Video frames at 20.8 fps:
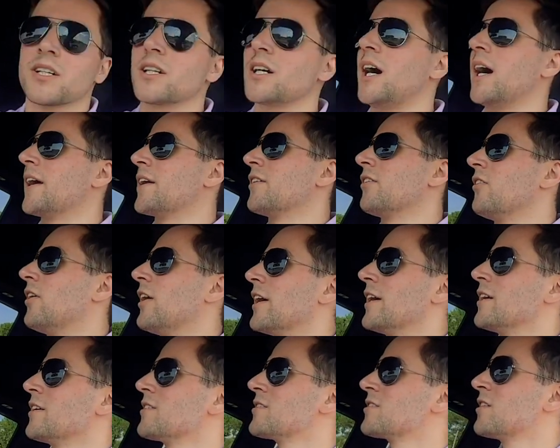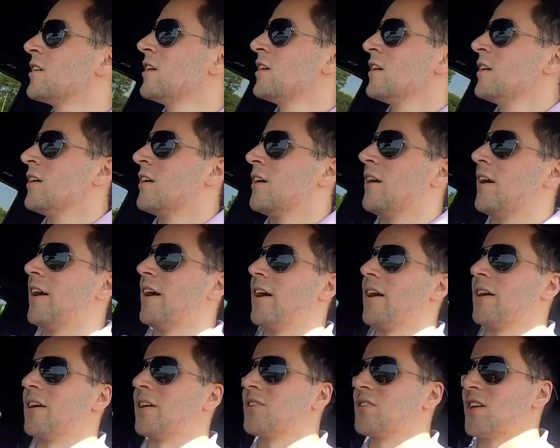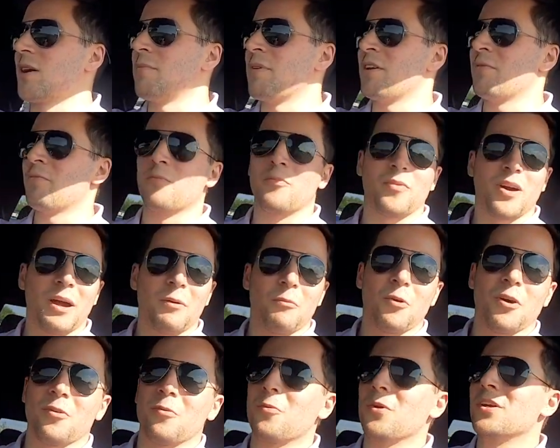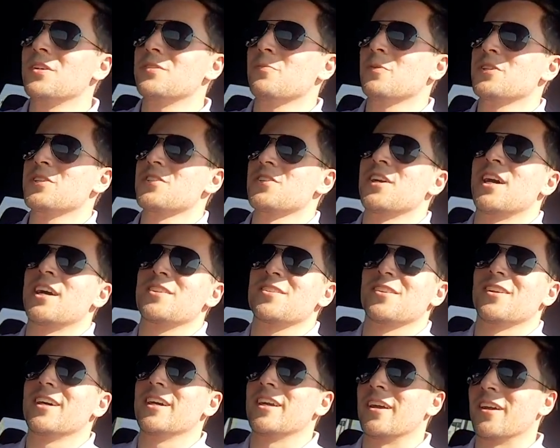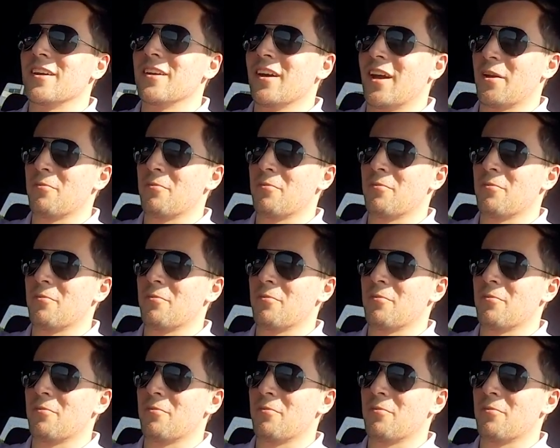kind of likes. Because I mean, what's there not to like?